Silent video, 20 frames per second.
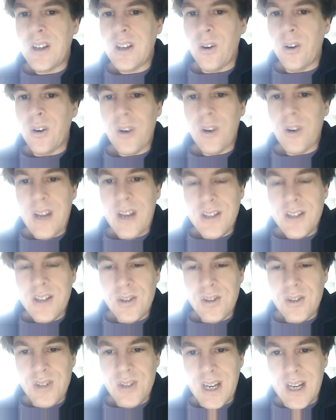organizing
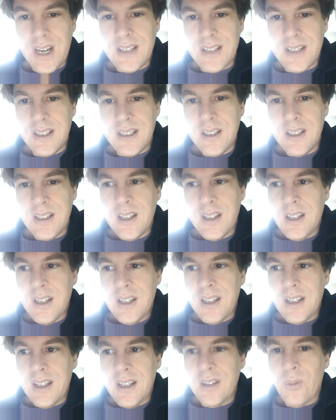society
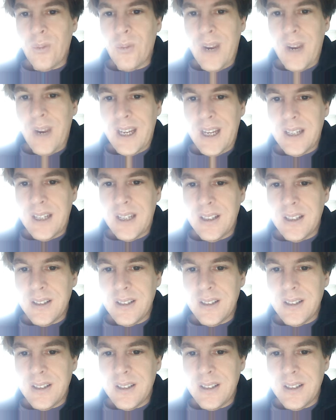in a way